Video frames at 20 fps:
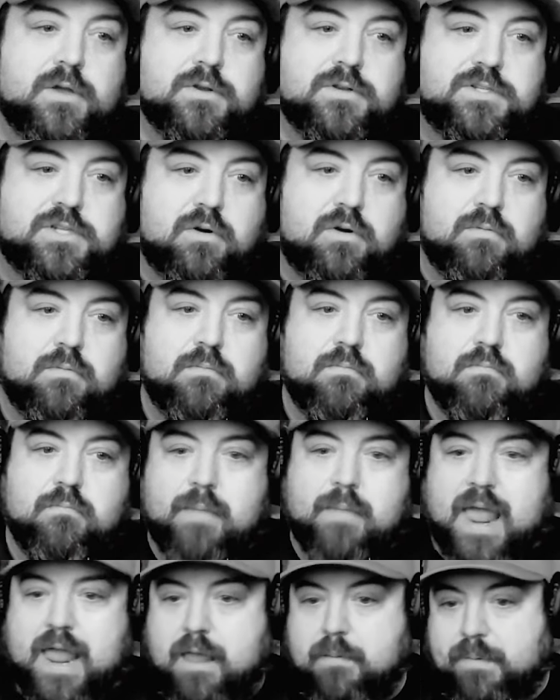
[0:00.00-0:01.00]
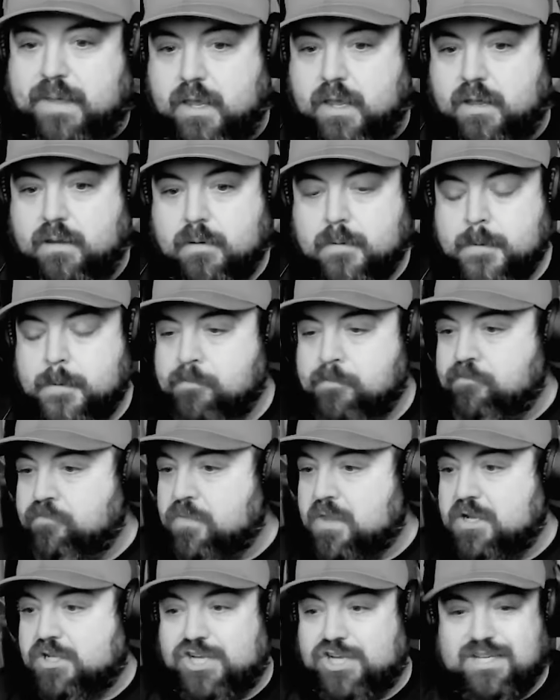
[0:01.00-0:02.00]
So maybe,
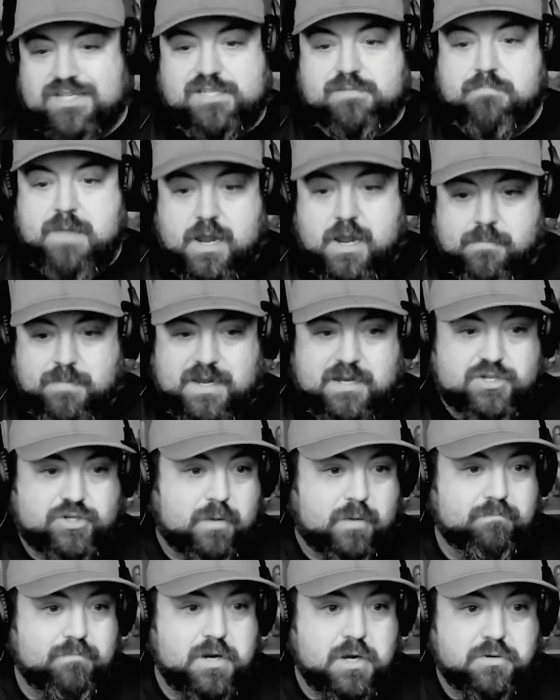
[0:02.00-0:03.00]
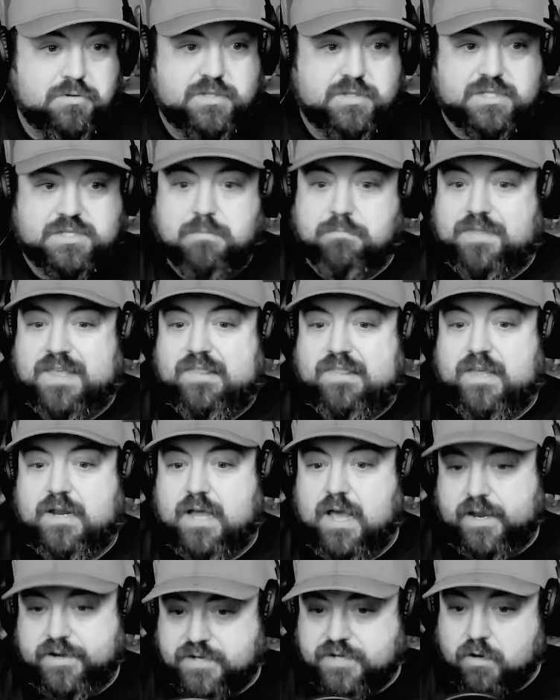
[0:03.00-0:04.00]
just maybe, Trump knows something that
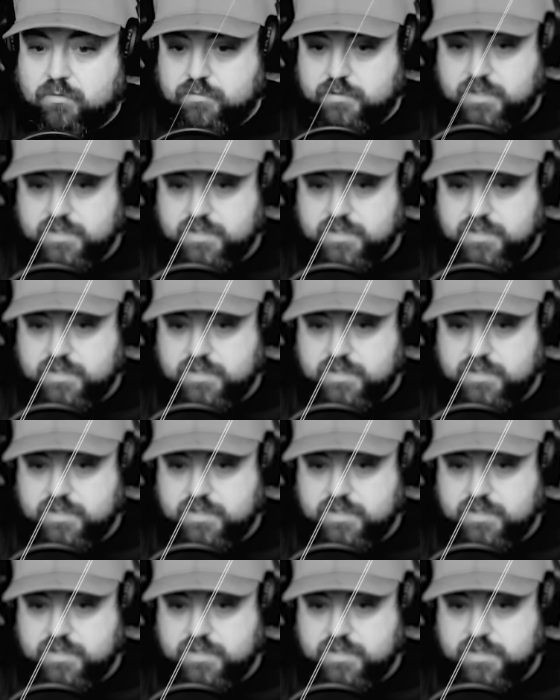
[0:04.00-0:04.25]
I don't